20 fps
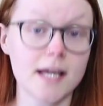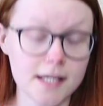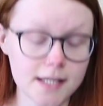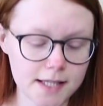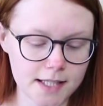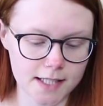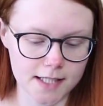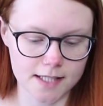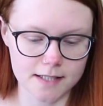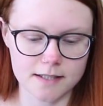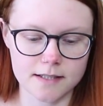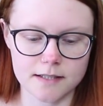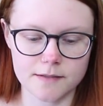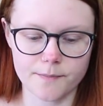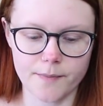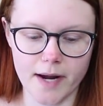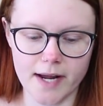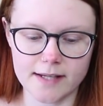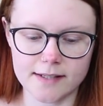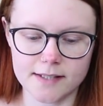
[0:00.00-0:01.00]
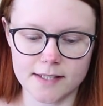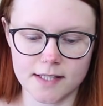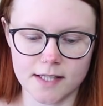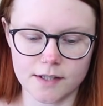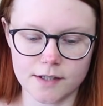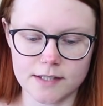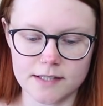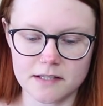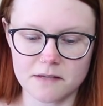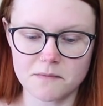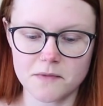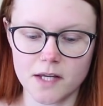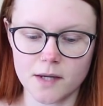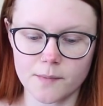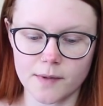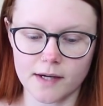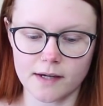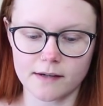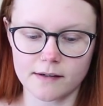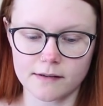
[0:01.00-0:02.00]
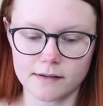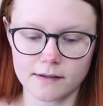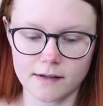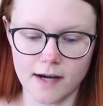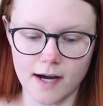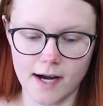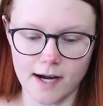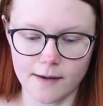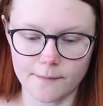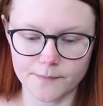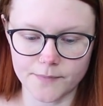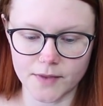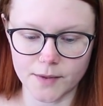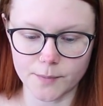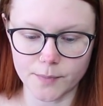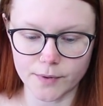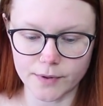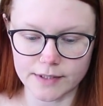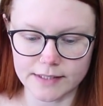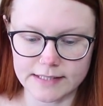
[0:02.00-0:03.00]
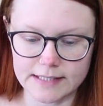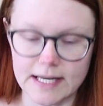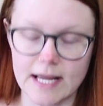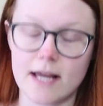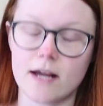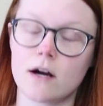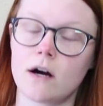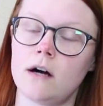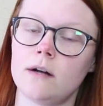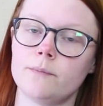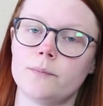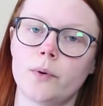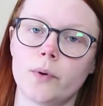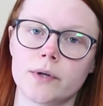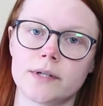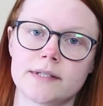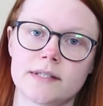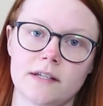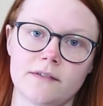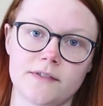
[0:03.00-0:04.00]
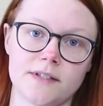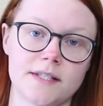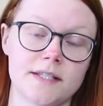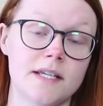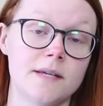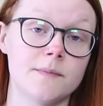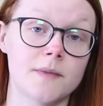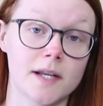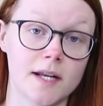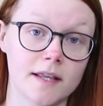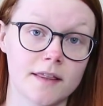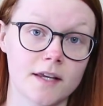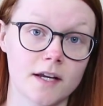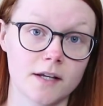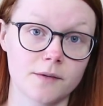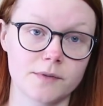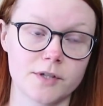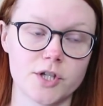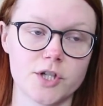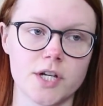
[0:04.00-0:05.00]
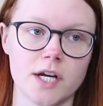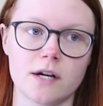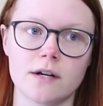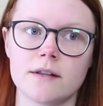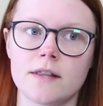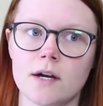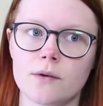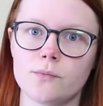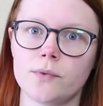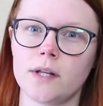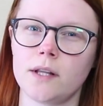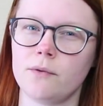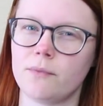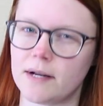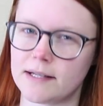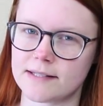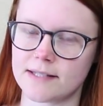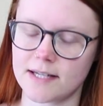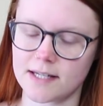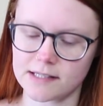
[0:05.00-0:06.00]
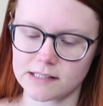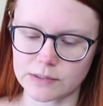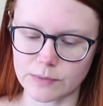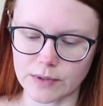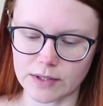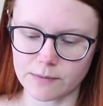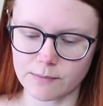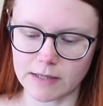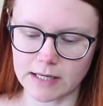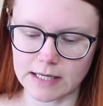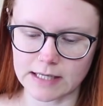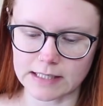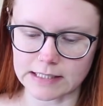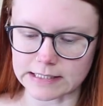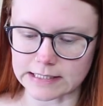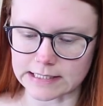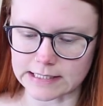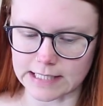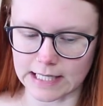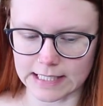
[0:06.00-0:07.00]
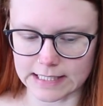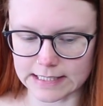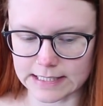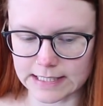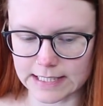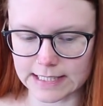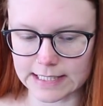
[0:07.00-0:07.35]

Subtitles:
atheist, but there is something about the Buddhist take on poor self-esteem that I thought I would share that really resonates with me. It says,